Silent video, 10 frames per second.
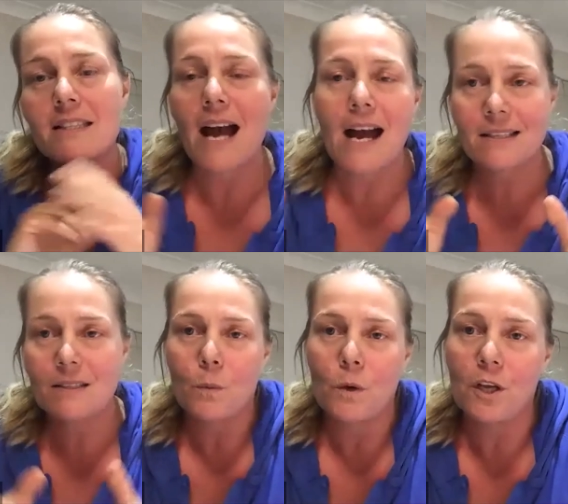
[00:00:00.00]
targets
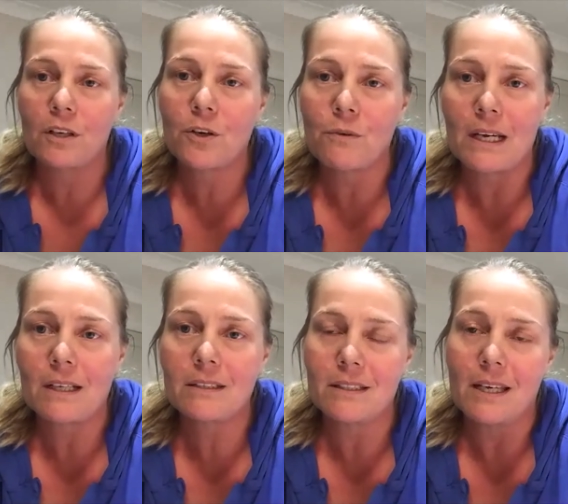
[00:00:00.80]
that weren't
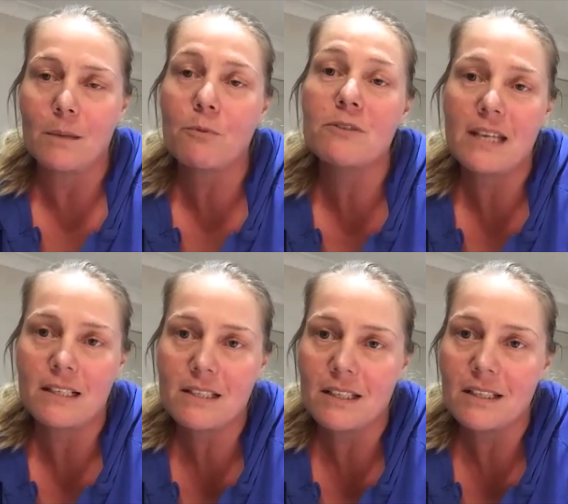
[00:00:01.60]
correctly
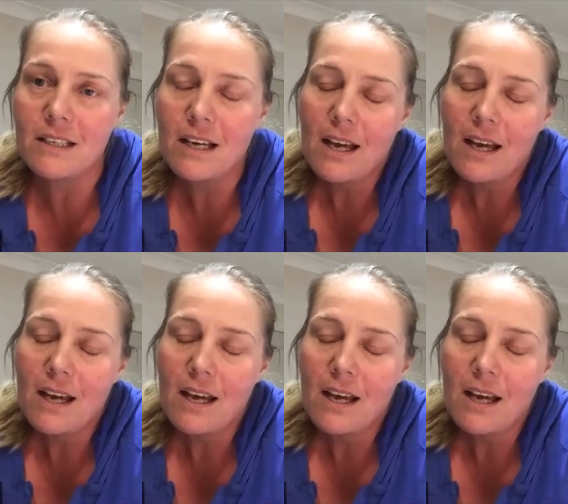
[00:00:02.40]
presented.